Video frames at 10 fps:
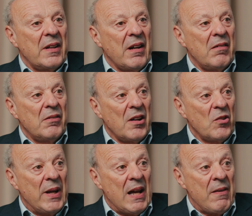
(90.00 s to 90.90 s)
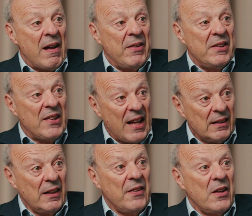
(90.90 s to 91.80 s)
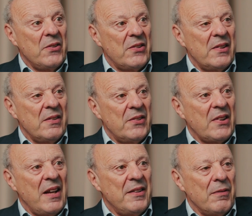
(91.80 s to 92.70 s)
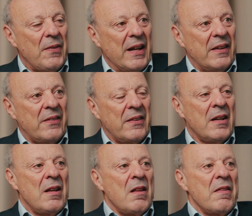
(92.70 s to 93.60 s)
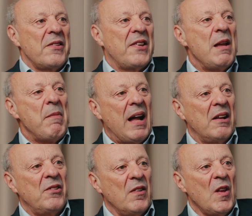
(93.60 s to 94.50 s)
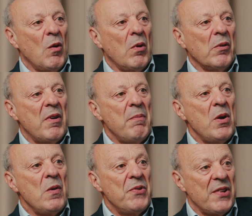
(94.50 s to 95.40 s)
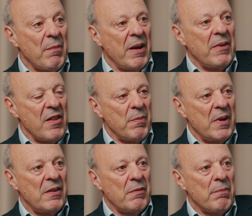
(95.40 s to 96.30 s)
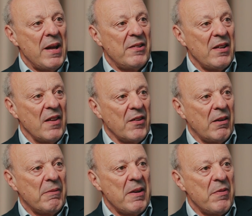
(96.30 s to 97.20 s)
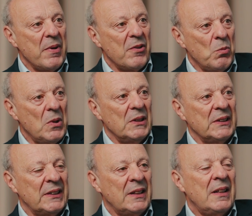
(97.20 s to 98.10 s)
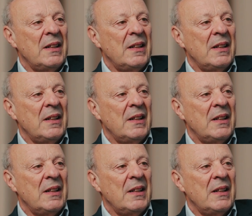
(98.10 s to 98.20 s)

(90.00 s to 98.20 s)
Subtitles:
the current drugs we have exactly those side effects. The same action that will remove some arrhythmias makes other arrhythmias worse.